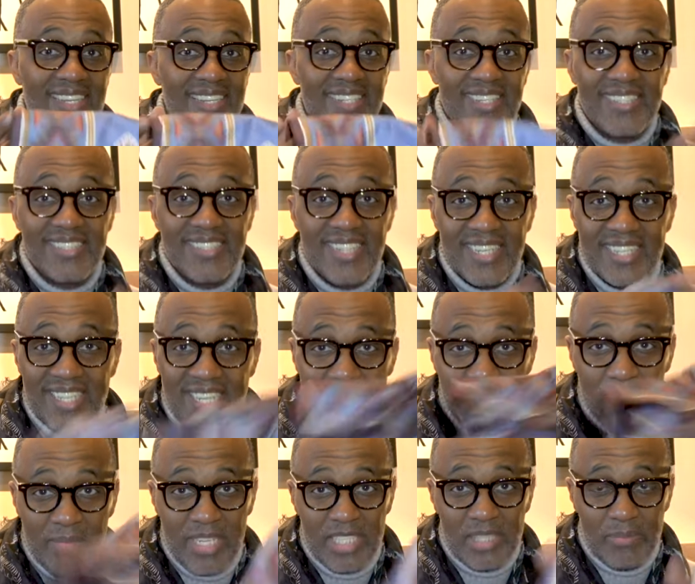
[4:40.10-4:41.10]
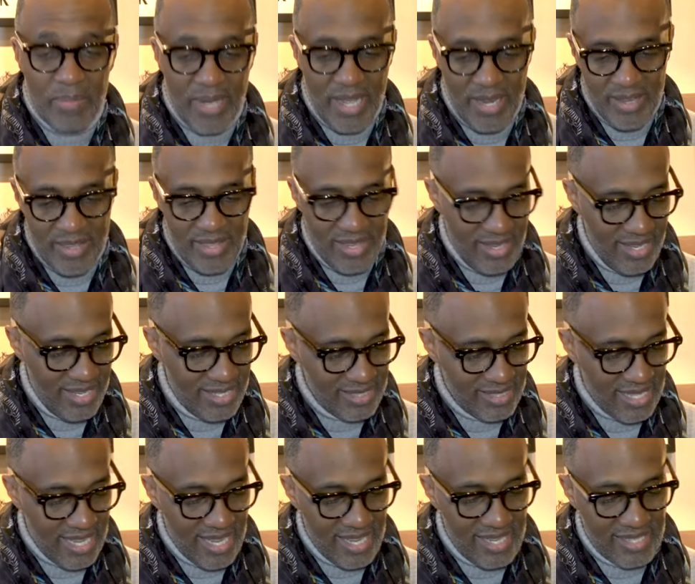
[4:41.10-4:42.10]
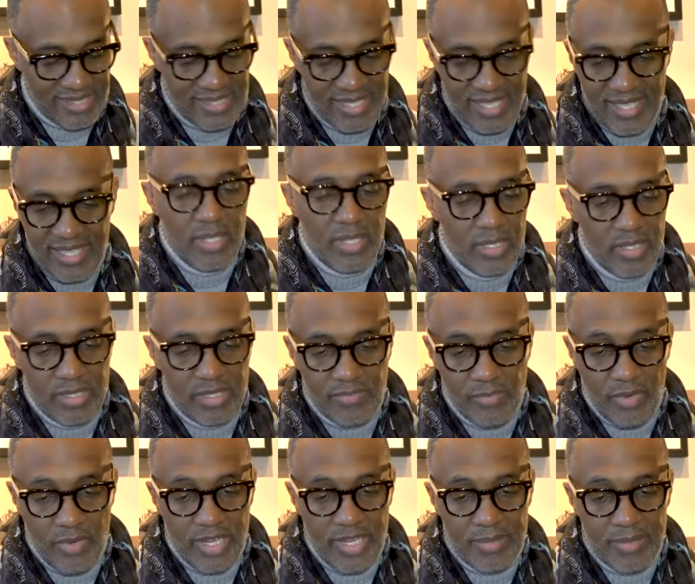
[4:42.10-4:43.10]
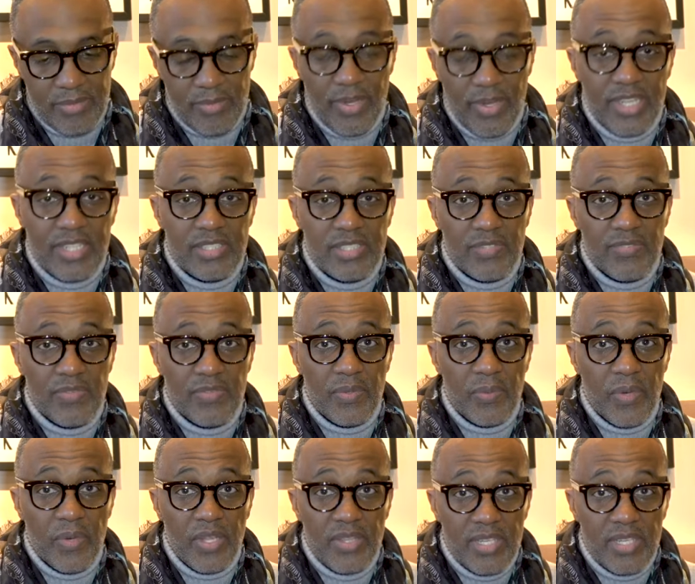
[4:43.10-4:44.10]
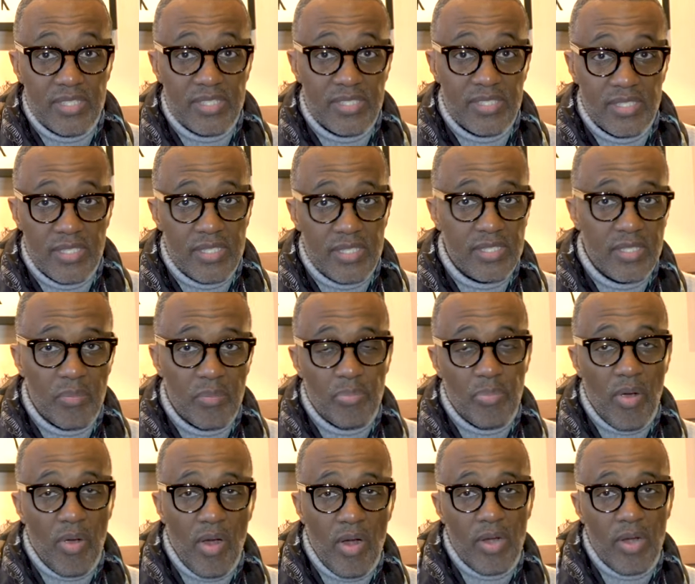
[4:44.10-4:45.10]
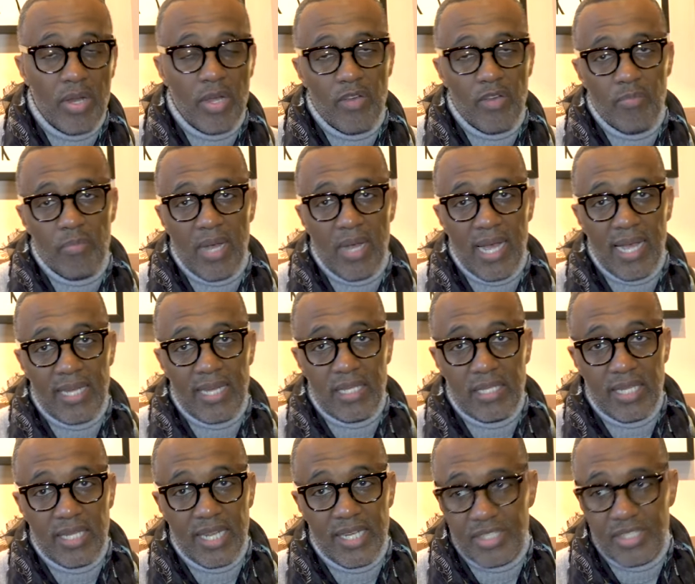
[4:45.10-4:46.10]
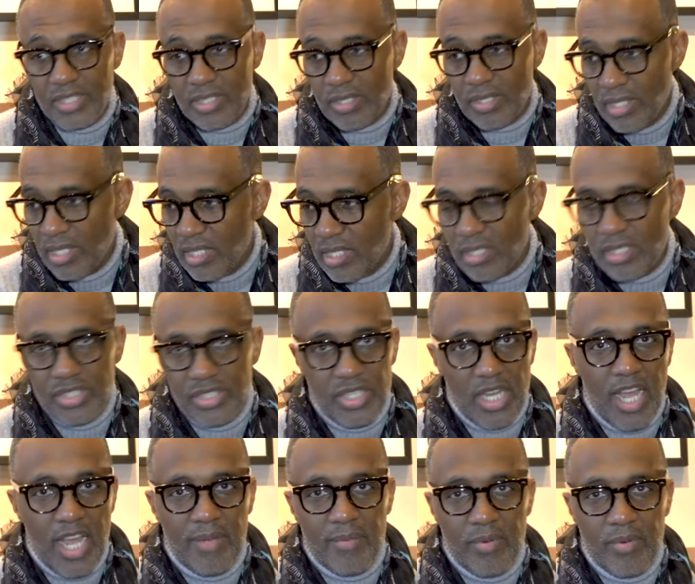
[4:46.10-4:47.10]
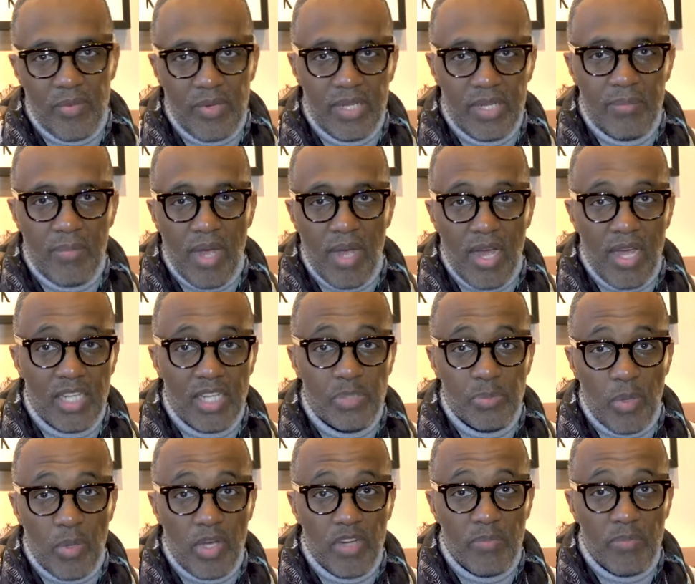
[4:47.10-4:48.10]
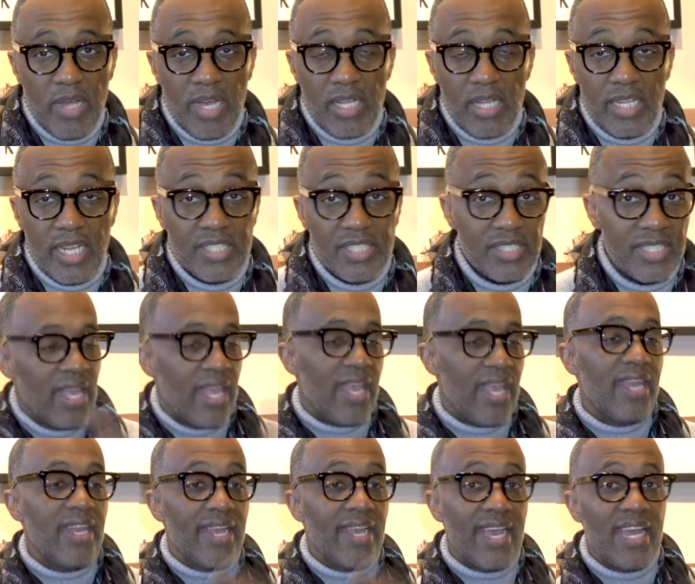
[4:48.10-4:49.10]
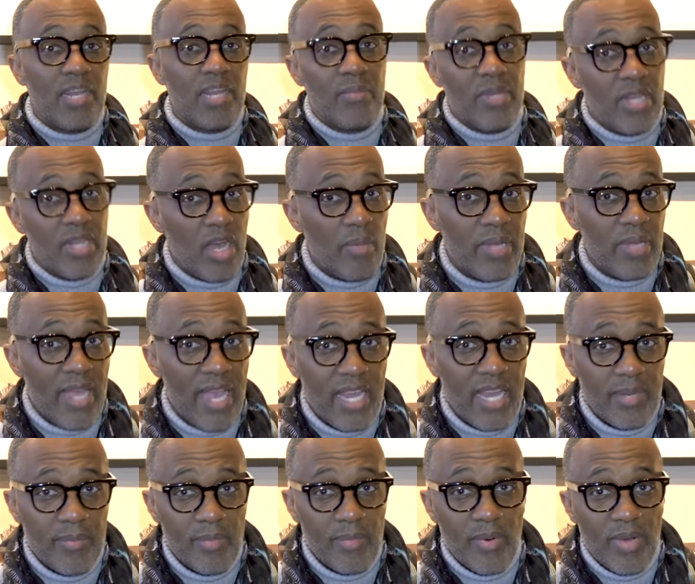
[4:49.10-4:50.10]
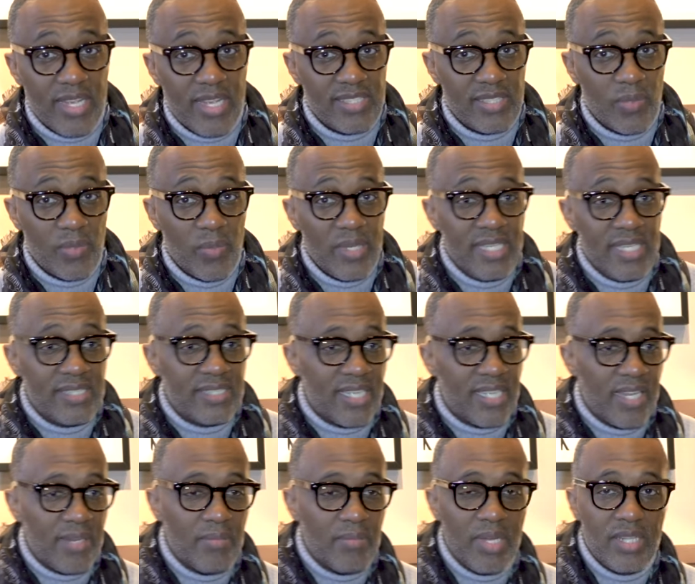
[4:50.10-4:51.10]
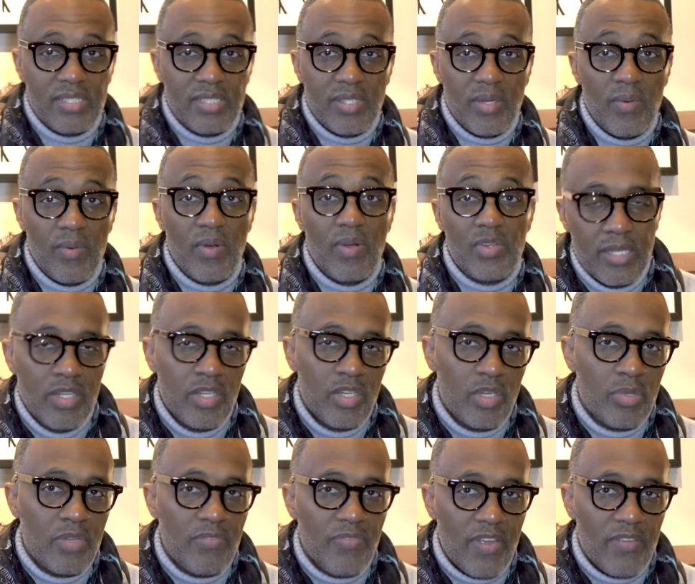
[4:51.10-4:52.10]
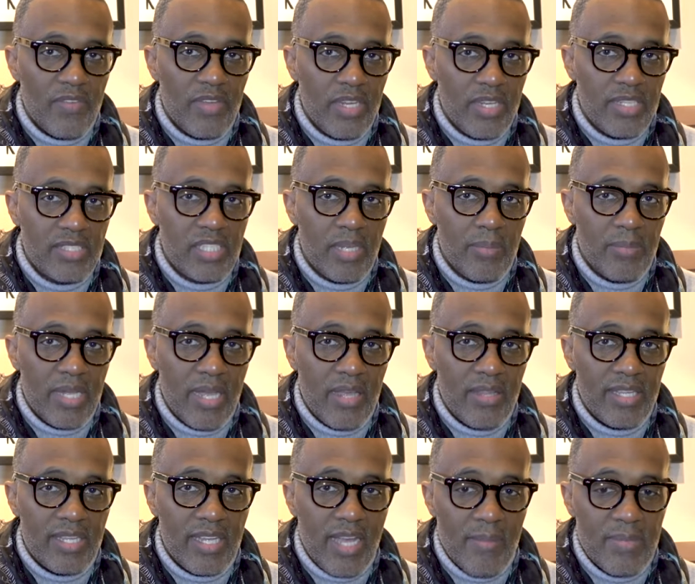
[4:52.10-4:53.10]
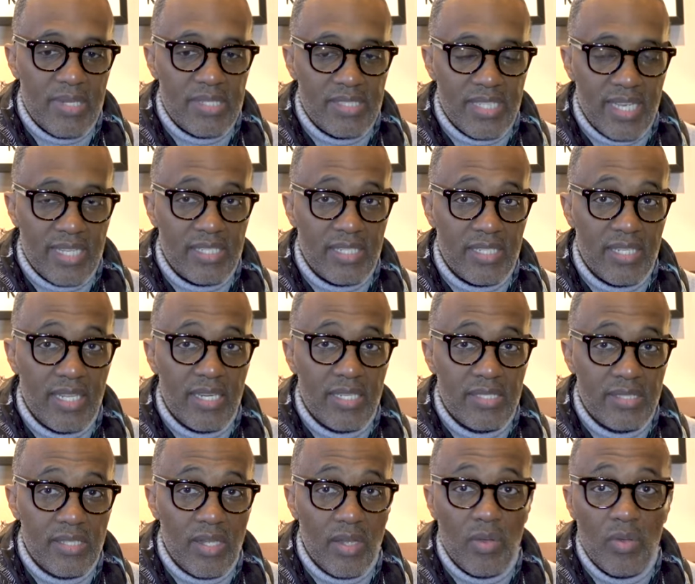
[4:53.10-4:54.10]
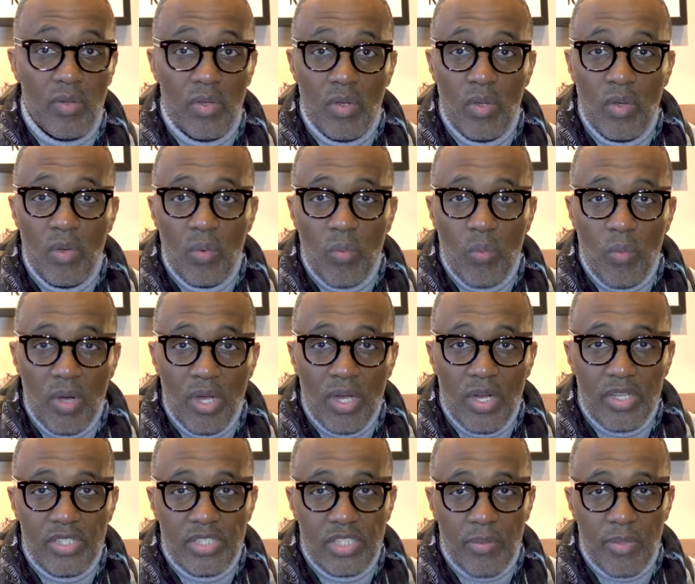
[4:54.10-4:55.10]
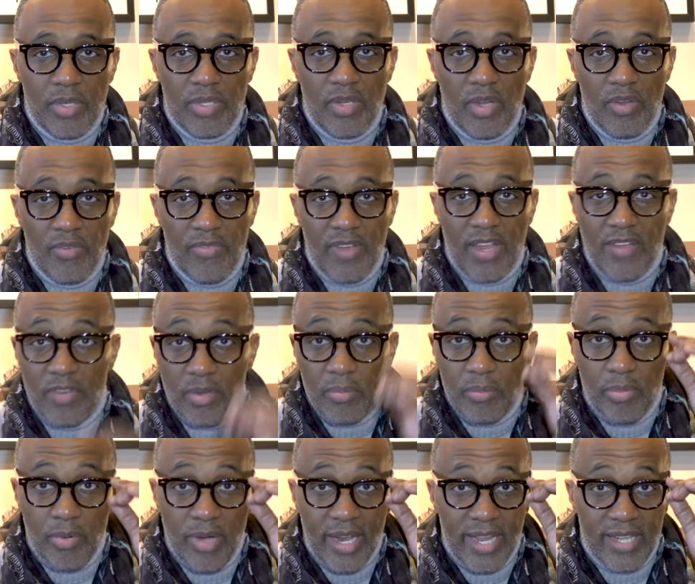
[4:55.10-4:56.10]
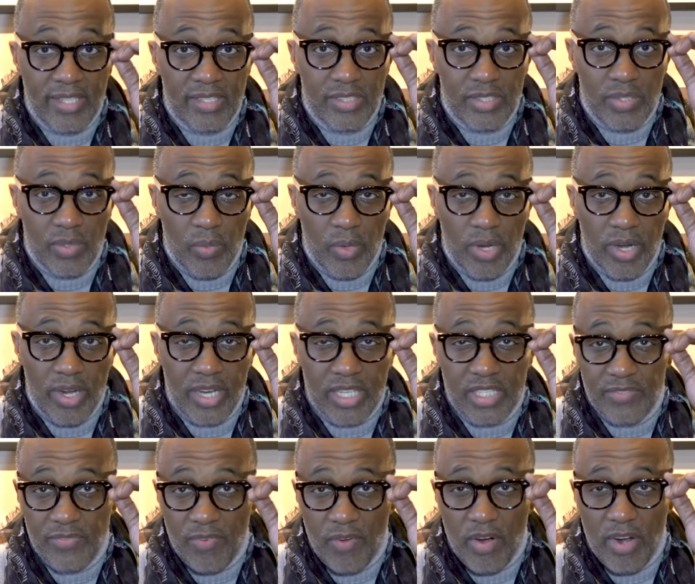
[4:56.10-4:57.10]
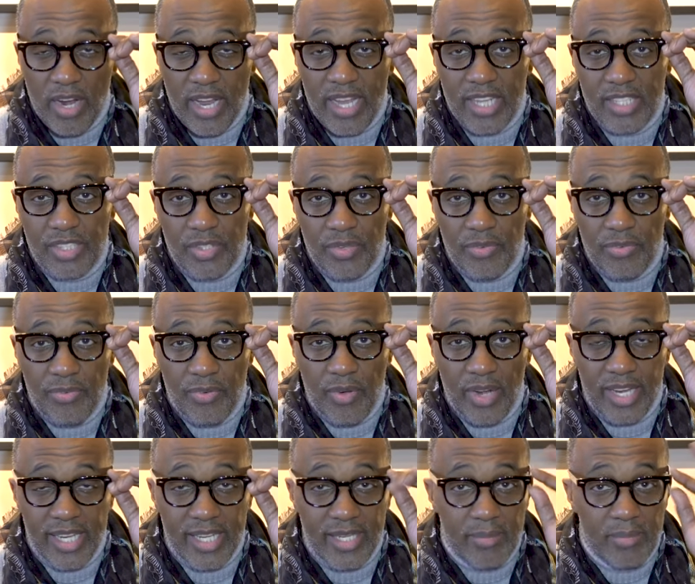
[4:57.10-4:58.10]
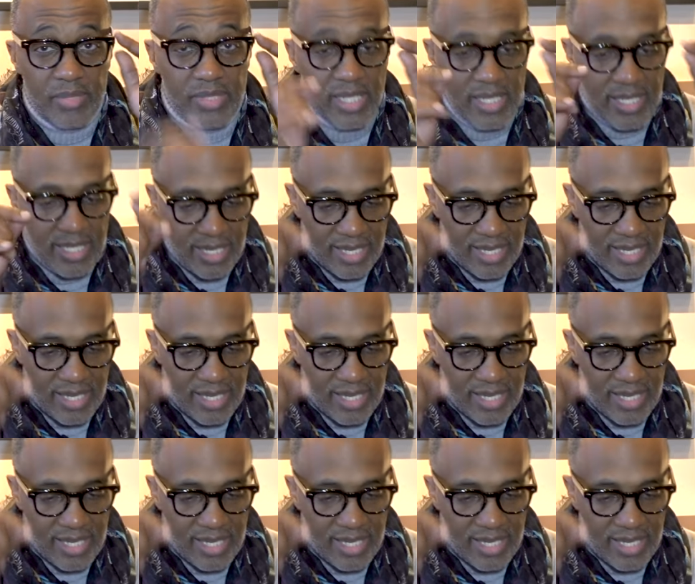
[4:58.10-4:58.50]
This doesn't get much better than this, guys frames, fragrance, and footwear. This is just a part of my collection, the Jacques Marie Mage part of my collection. And I gotta admit, I'll be adding more as the weeks and months go on. Do me a favor, hit us up down in the comment section. Let us know. What are some of your favorite brands to wear as far as your frames?